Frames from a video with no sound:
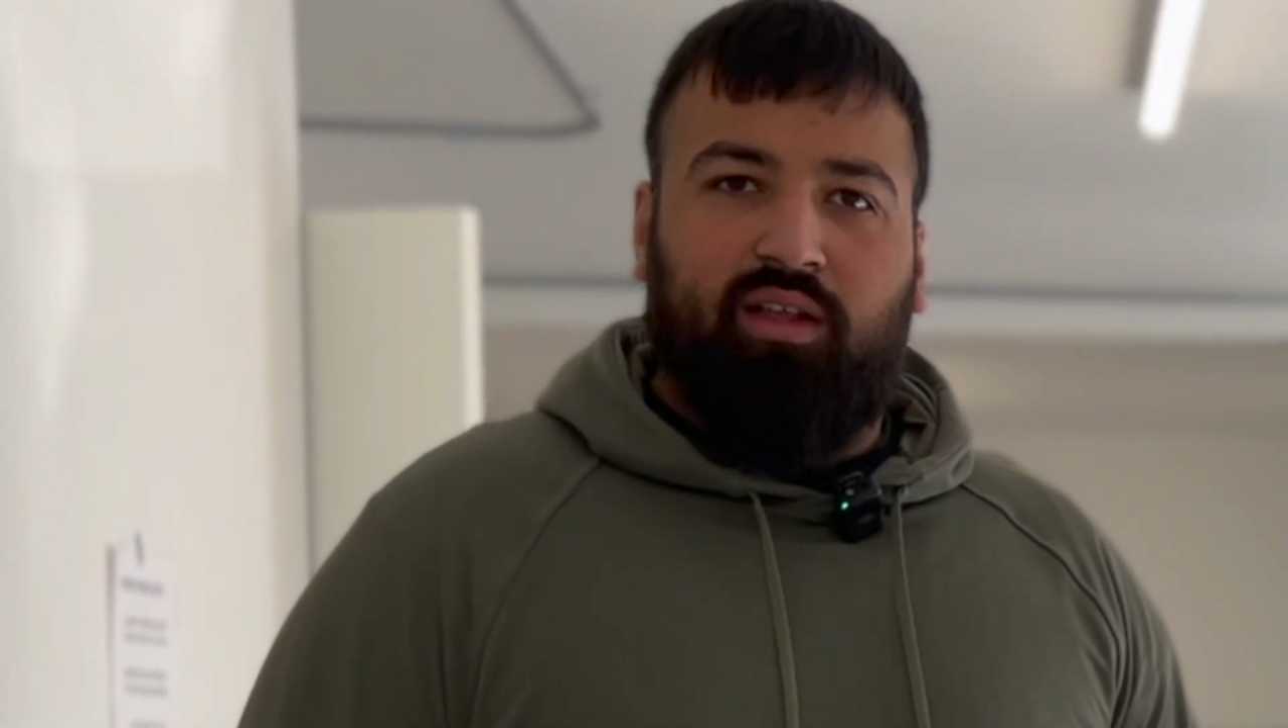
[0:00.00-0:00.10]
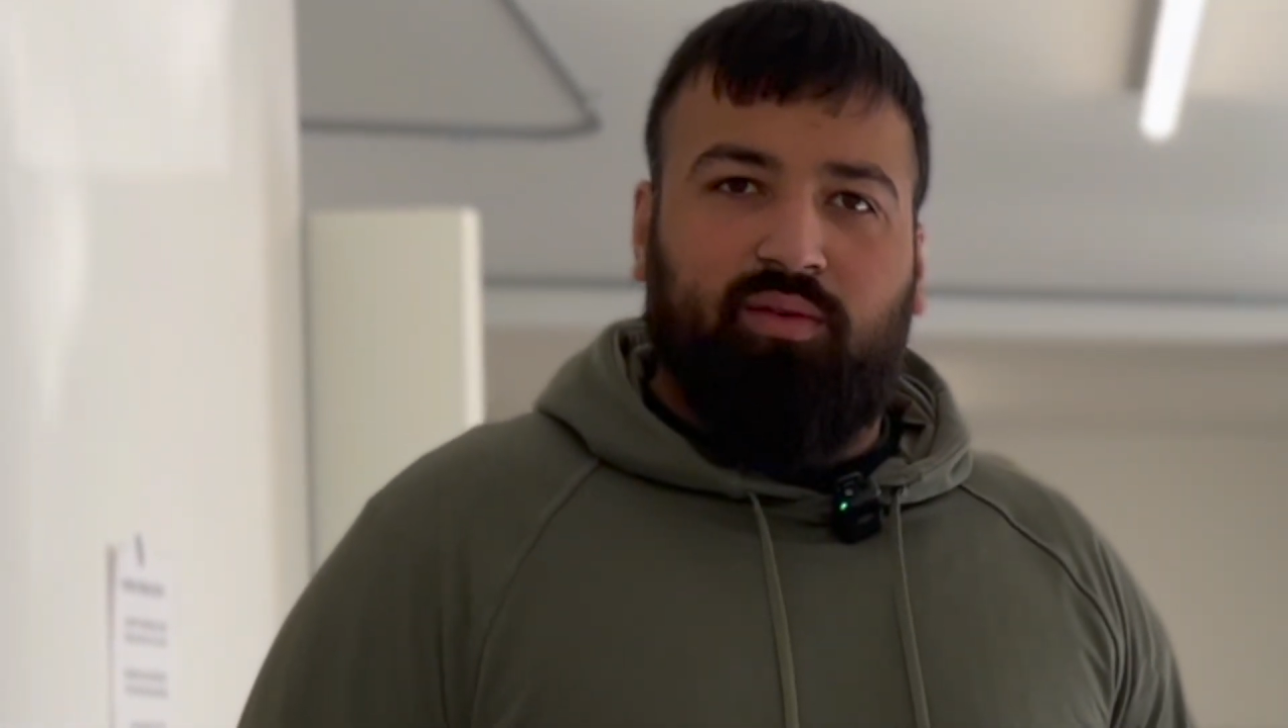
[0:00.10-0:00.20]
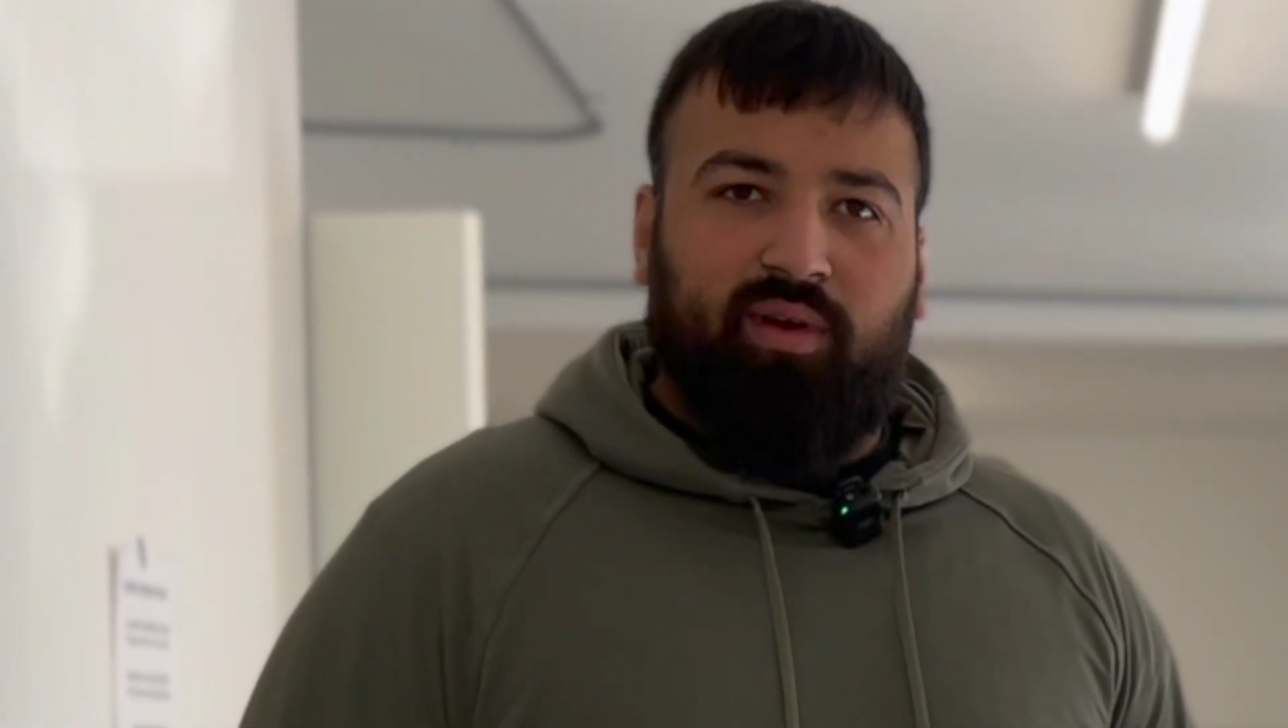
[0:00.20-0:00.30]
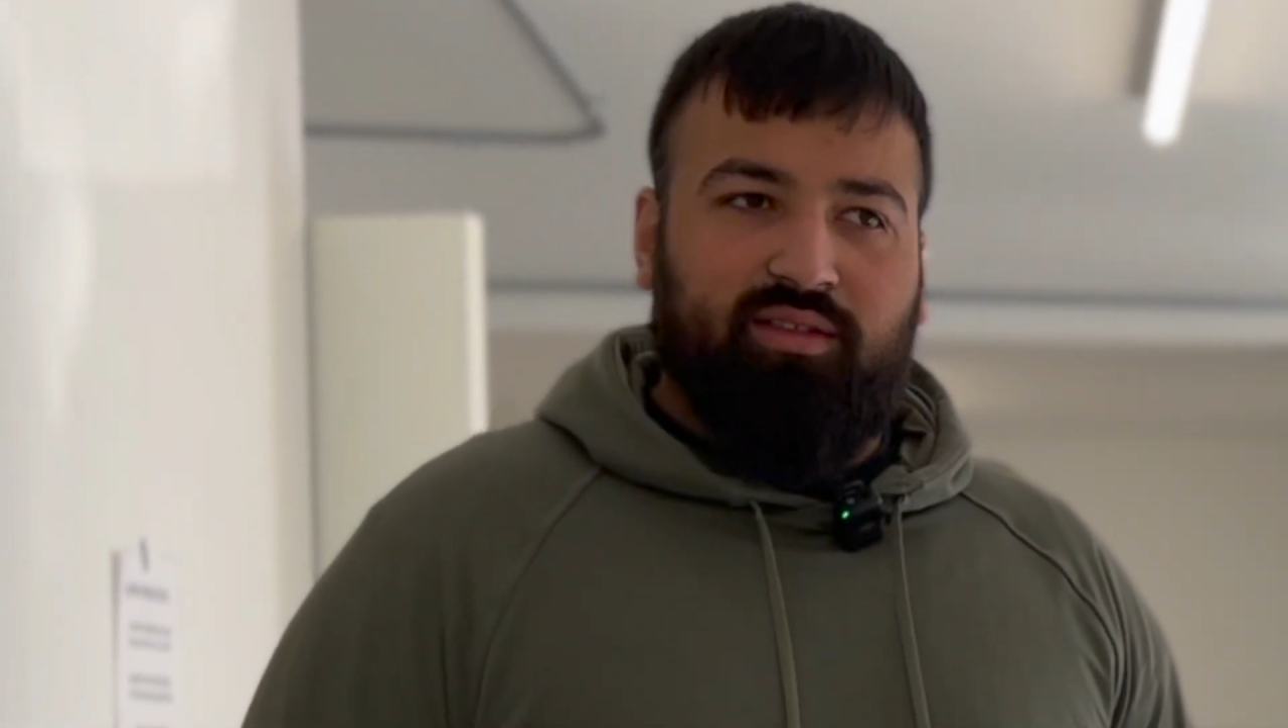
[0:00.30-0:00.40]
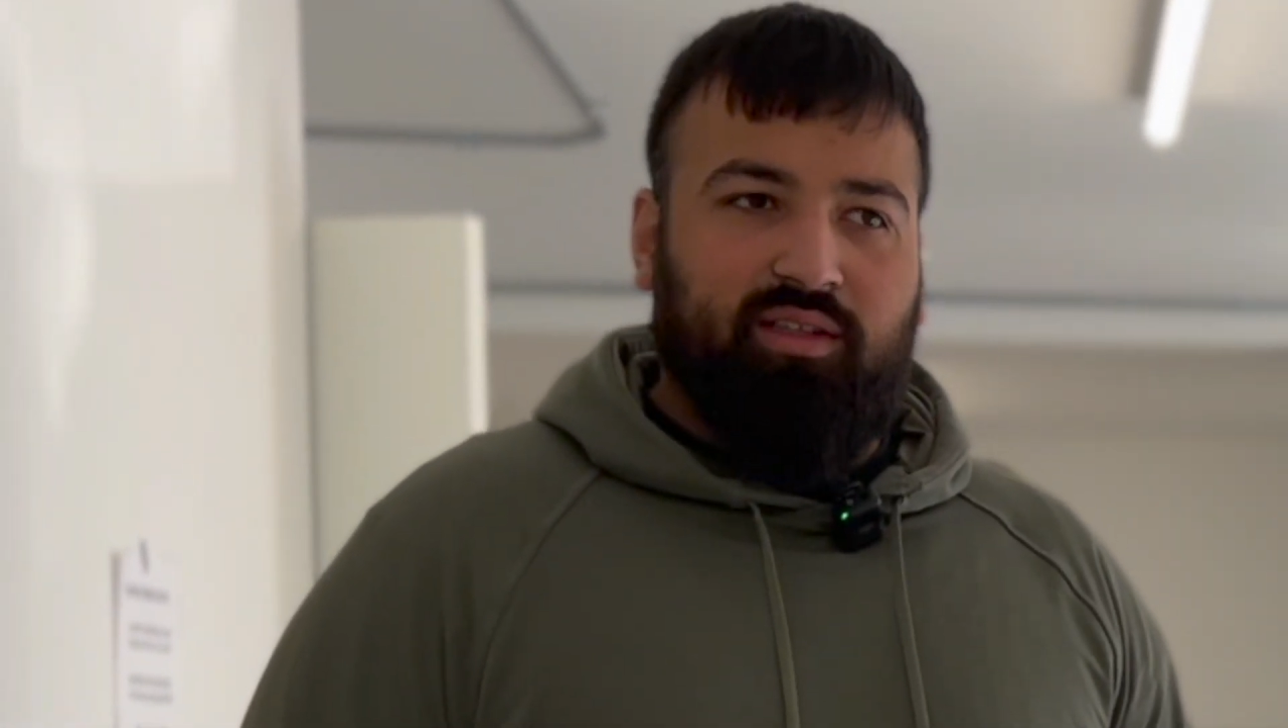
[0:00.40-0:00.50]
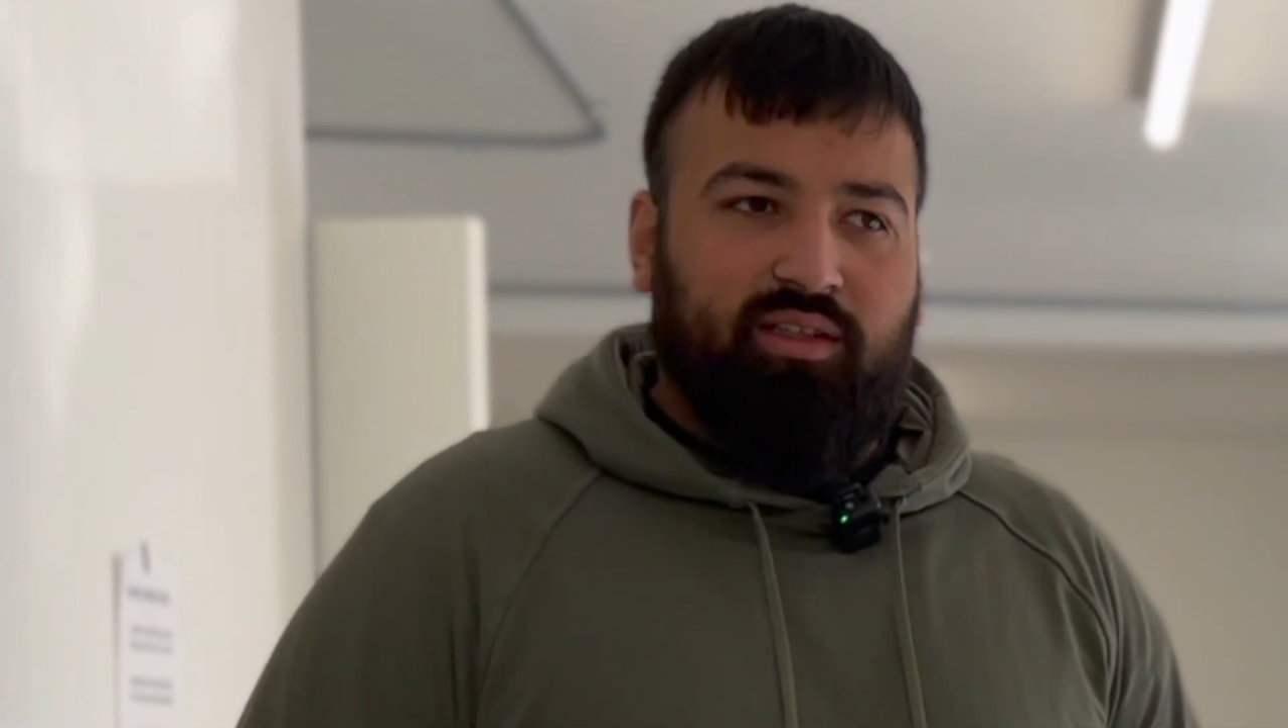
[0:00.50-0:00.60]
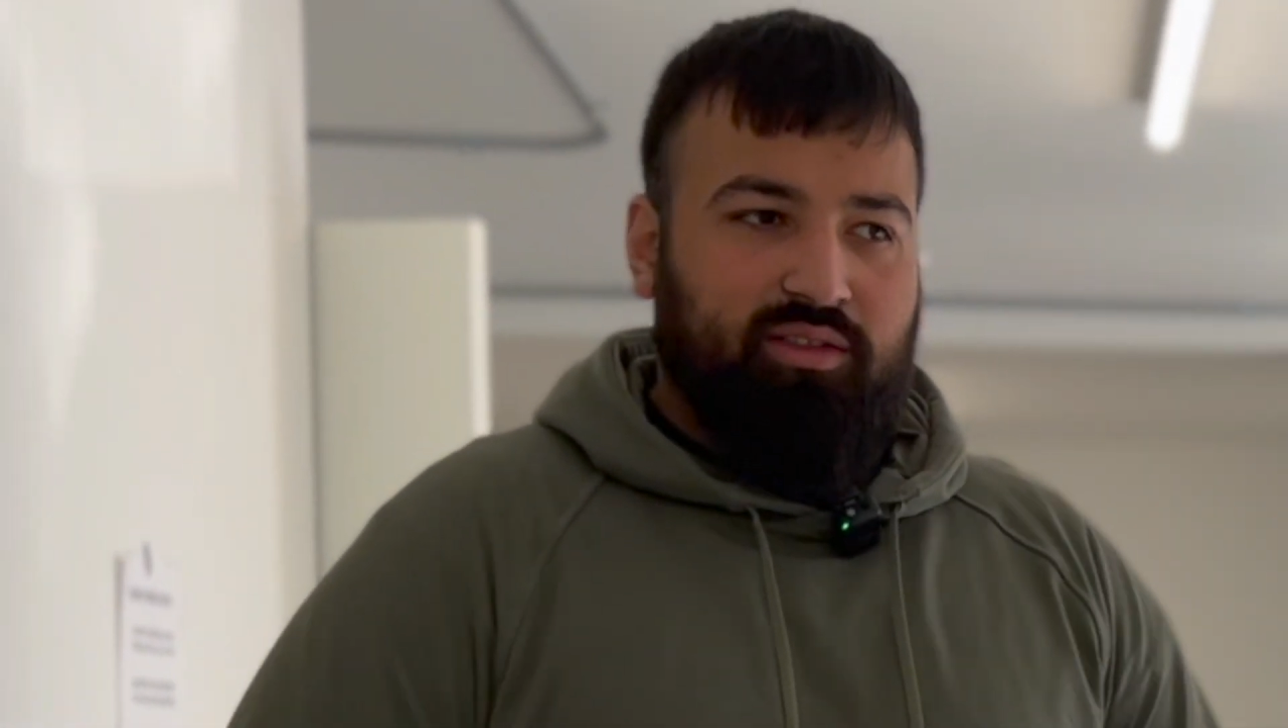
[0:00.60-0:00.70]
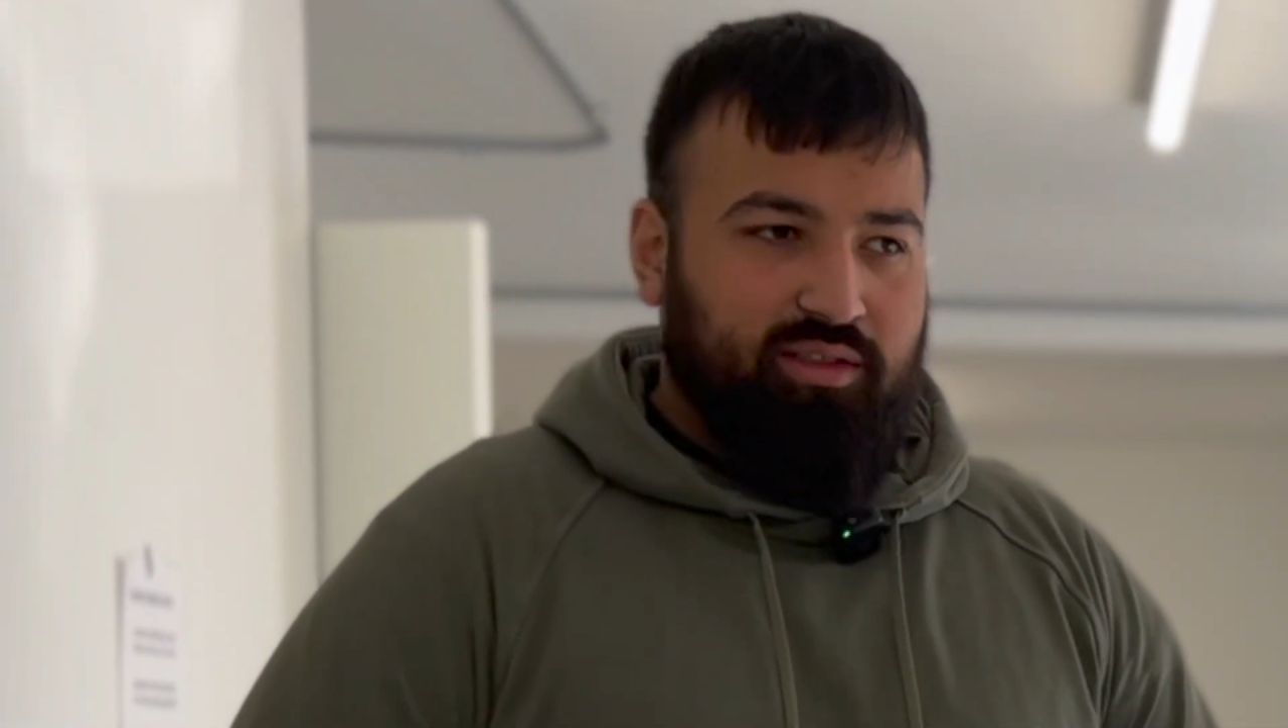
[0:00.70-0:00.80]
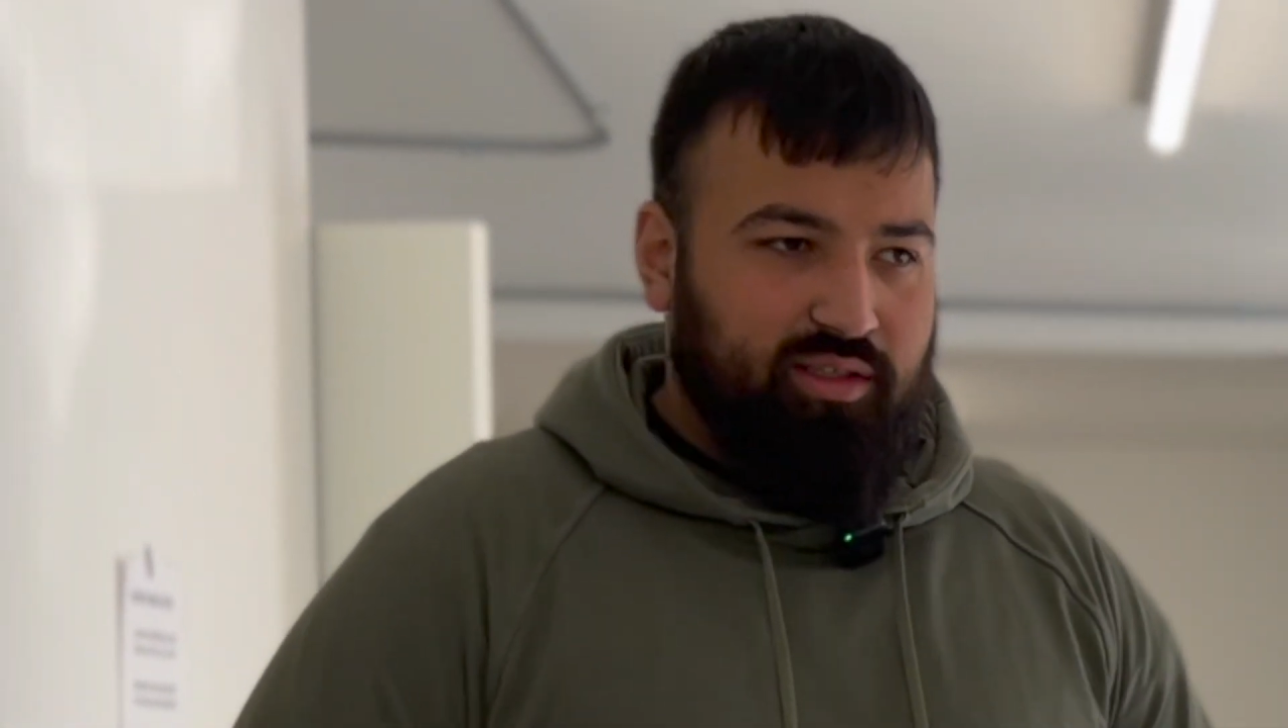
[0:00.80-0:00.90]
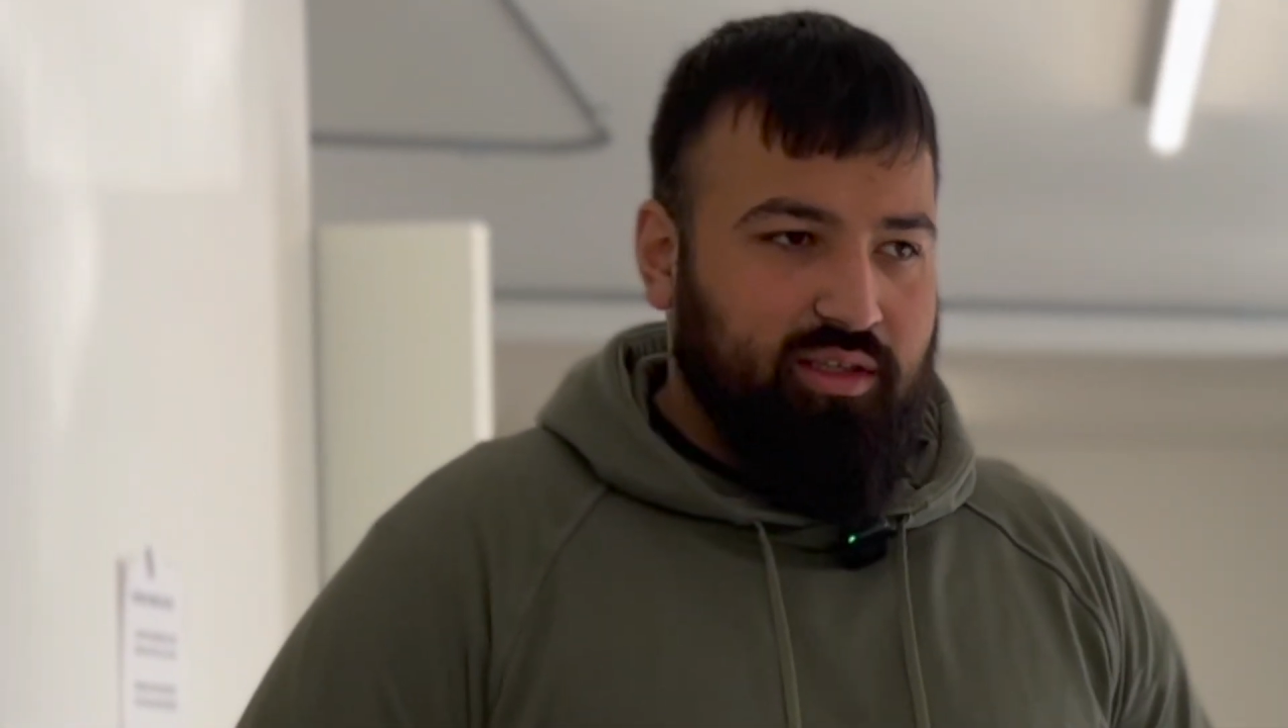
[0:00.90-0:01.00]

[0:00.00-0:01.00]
The residents